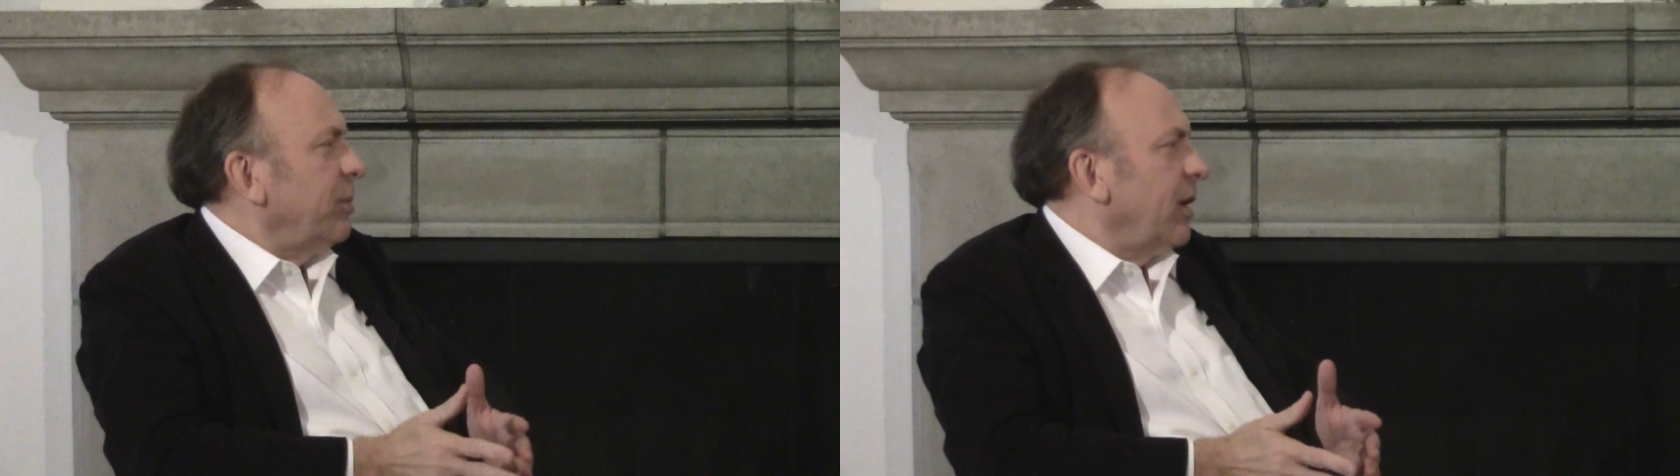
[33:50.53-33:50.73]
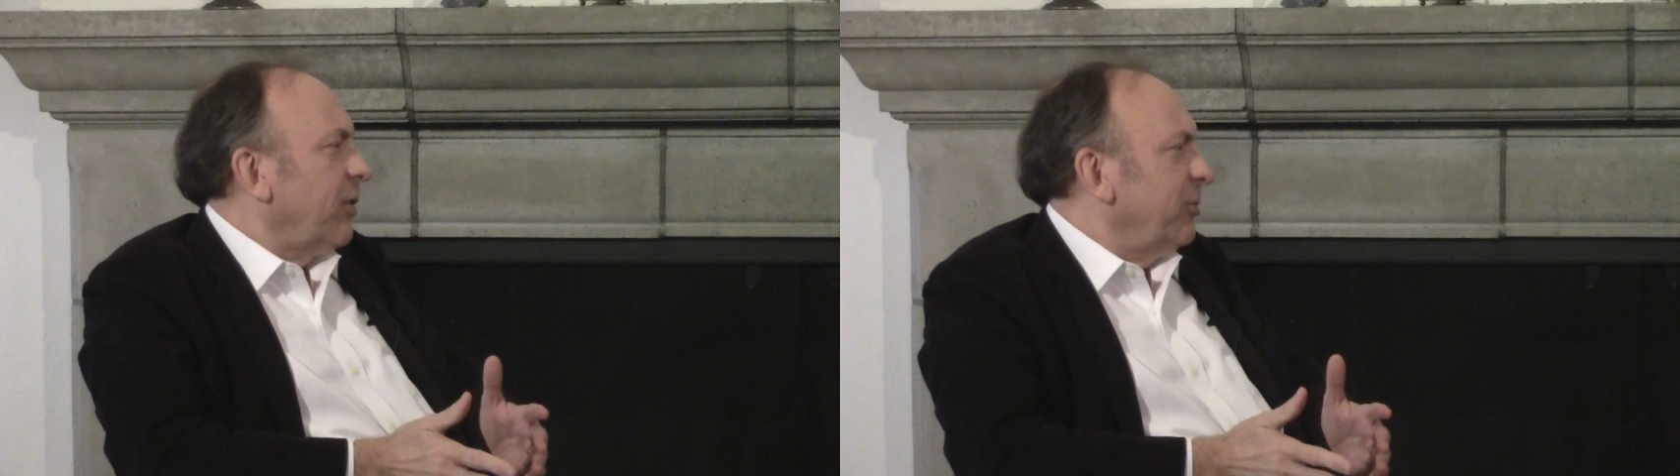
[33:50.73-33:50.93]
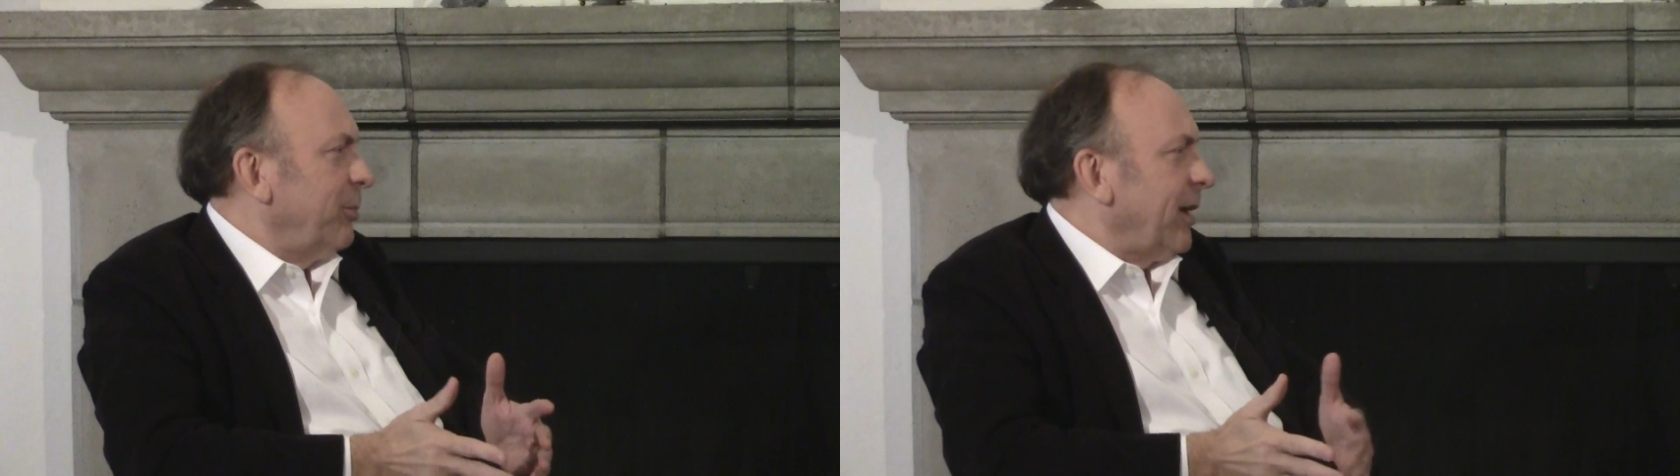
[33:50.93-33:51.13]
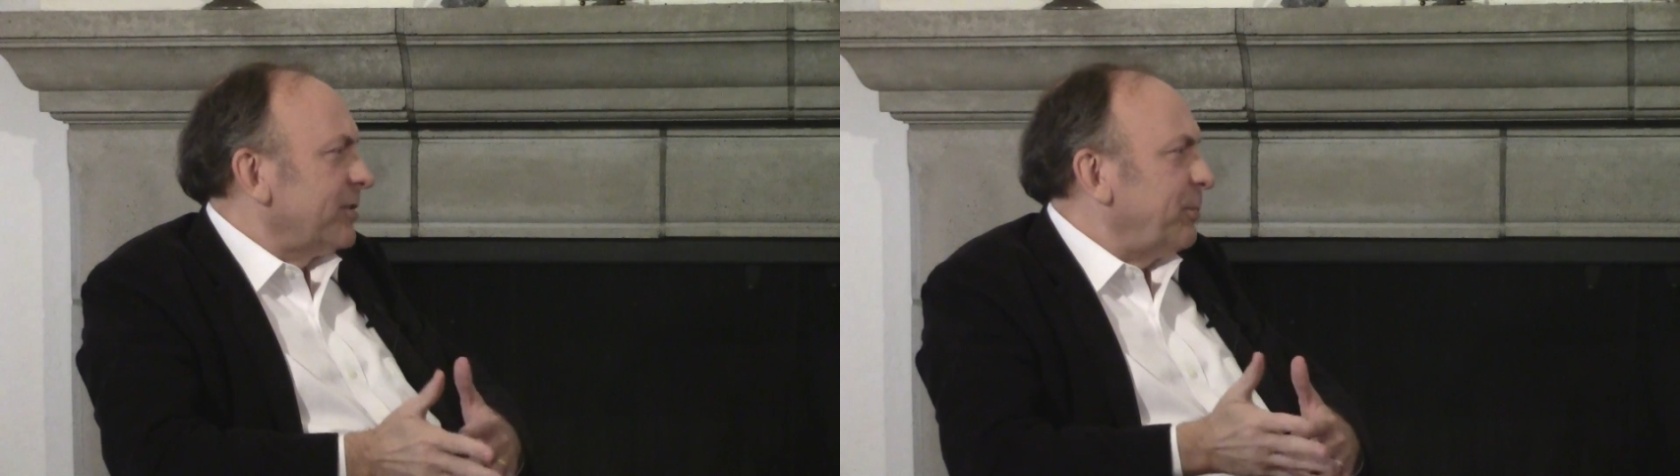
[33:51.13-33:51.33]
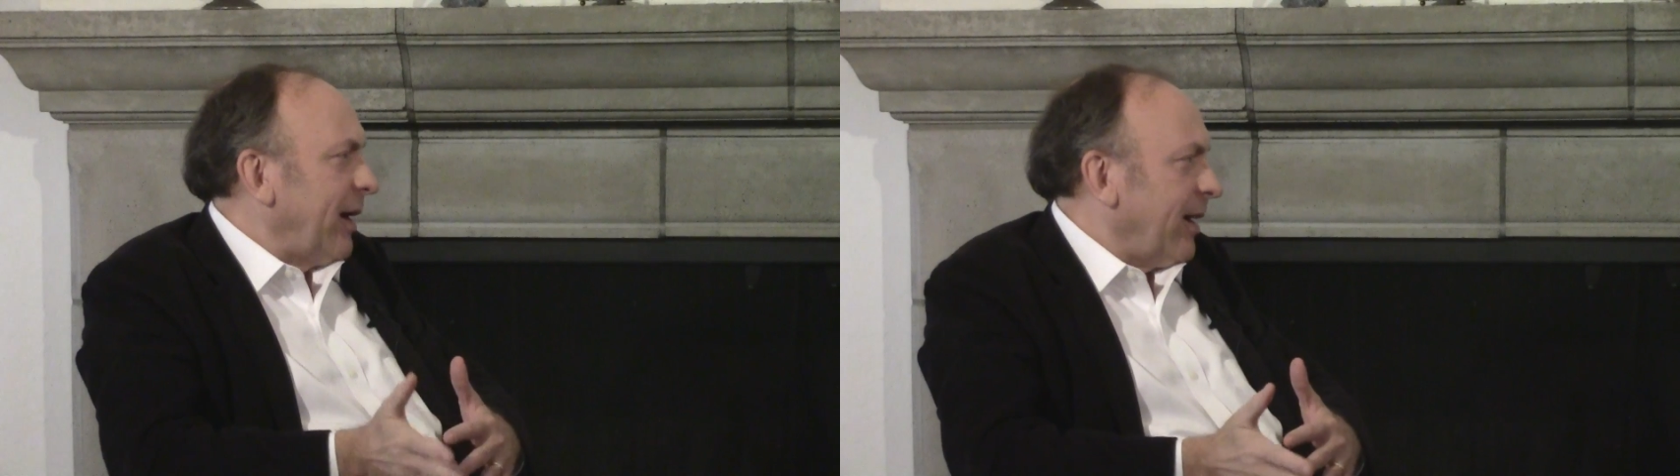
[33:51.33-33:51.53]
the
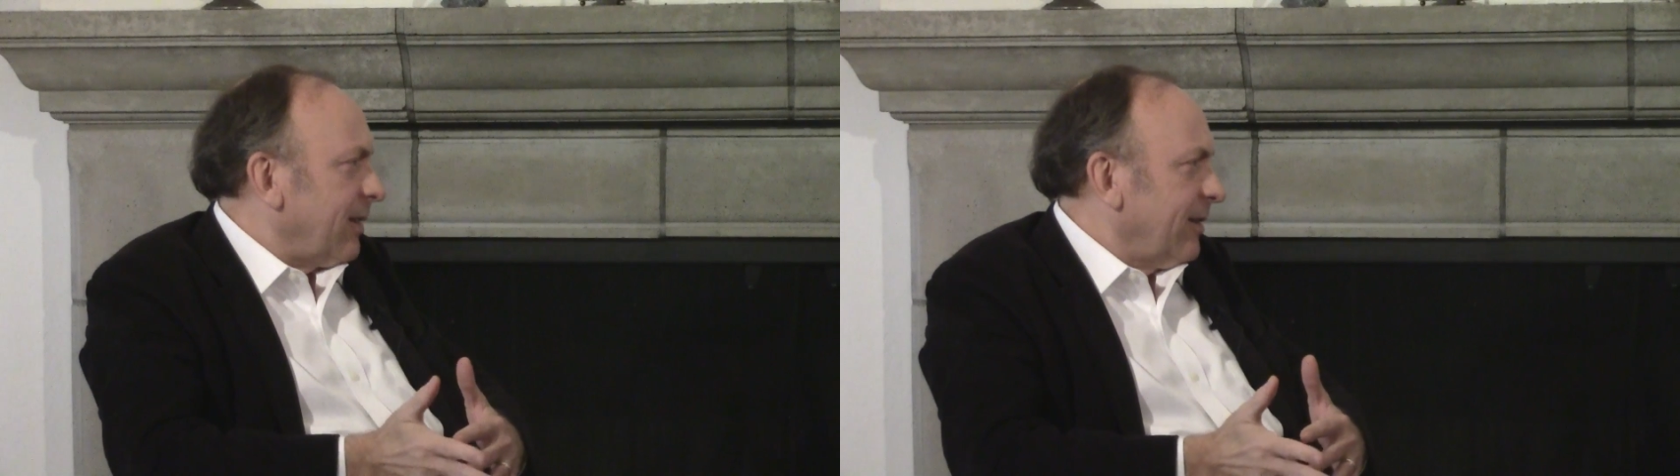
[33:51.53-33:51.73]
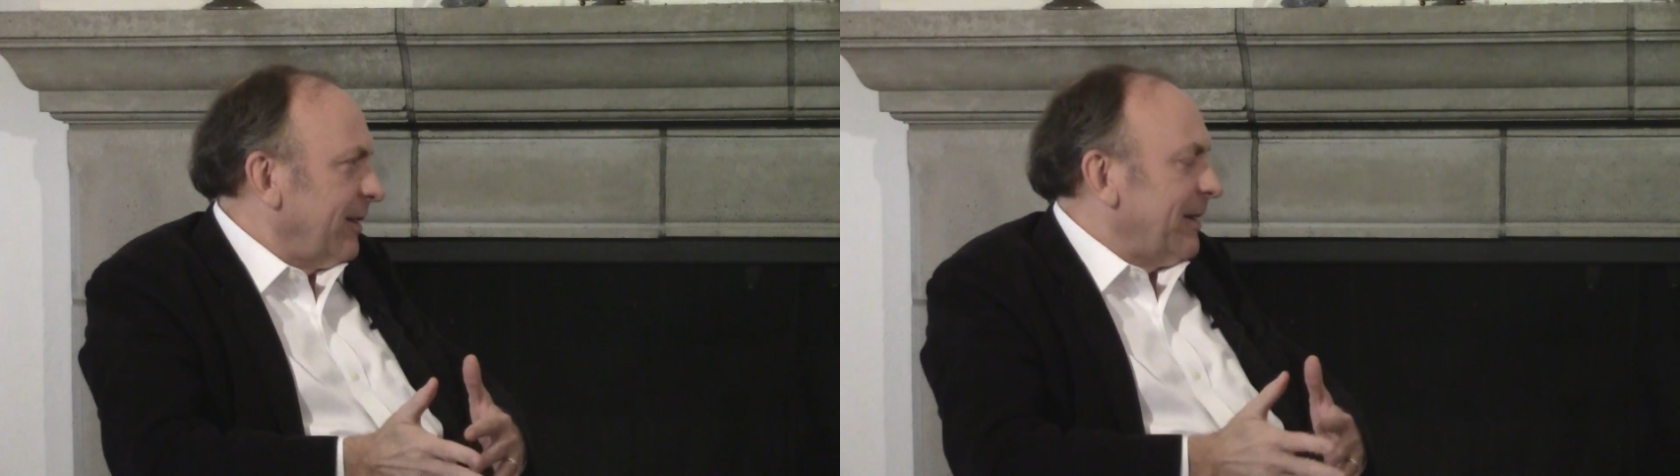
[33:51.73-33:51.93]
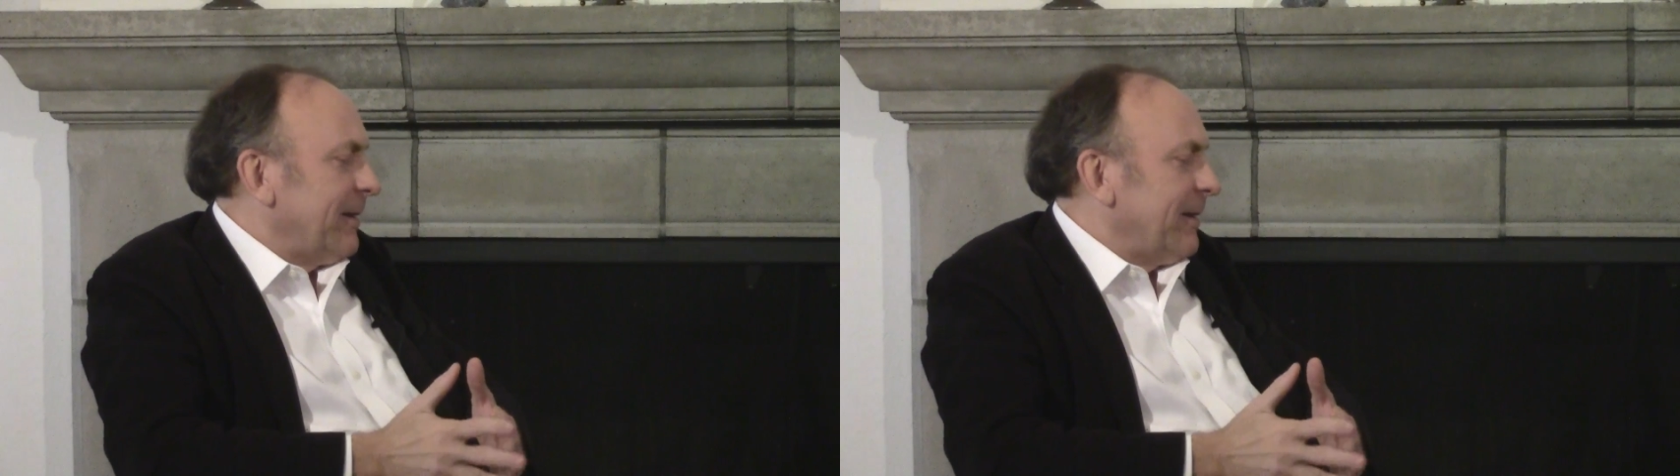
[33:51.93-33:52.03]
best path.